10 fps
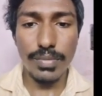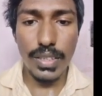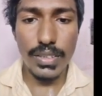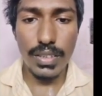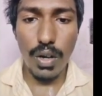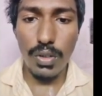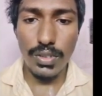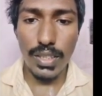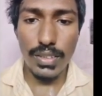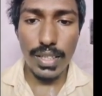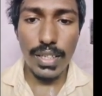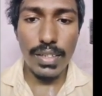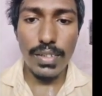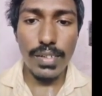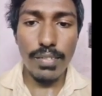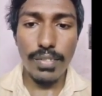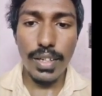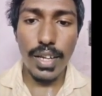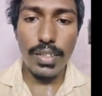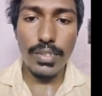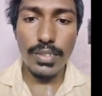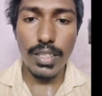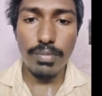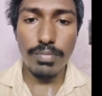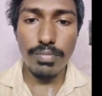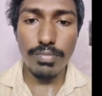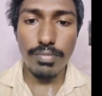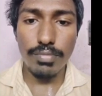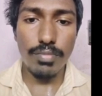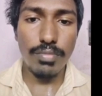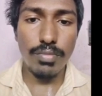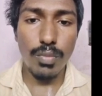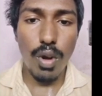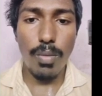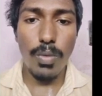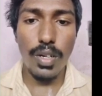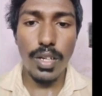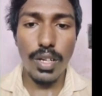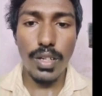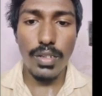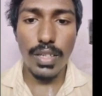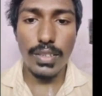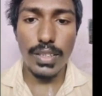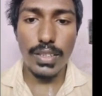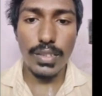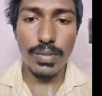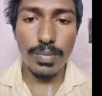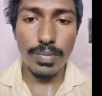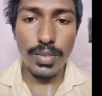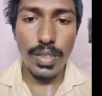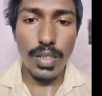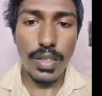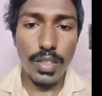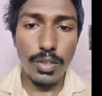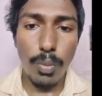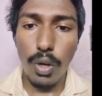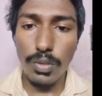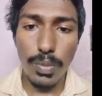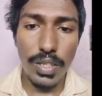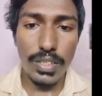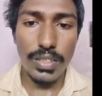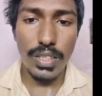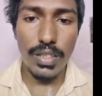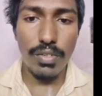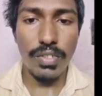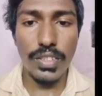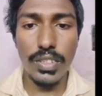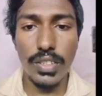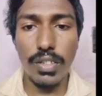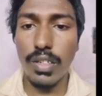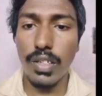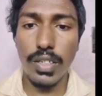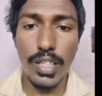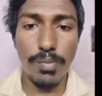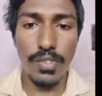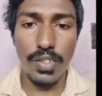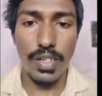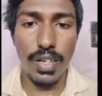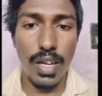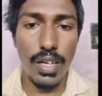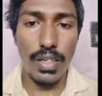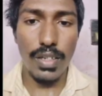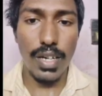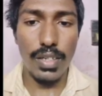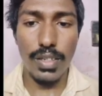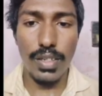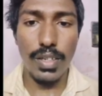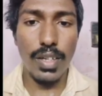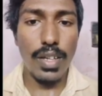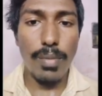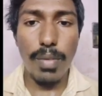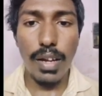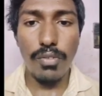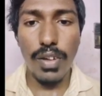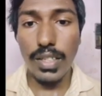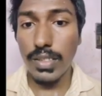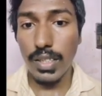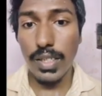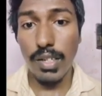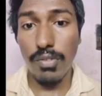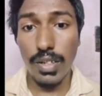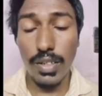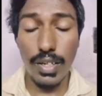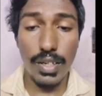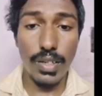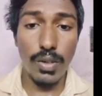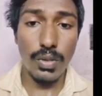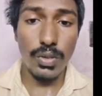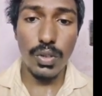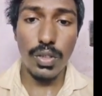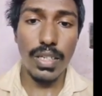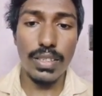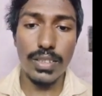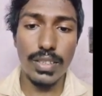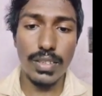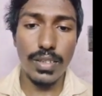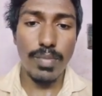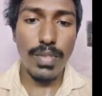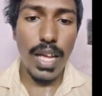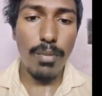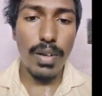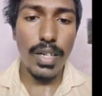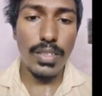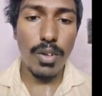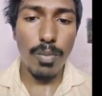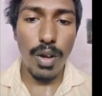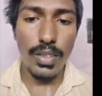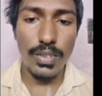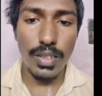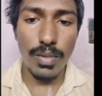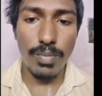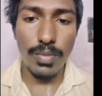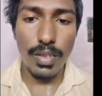these clouds are there, we get some probability. That's it. Sports prediction, which team win or that manufacture defect rate. So that's it. Application of Boy's theorem.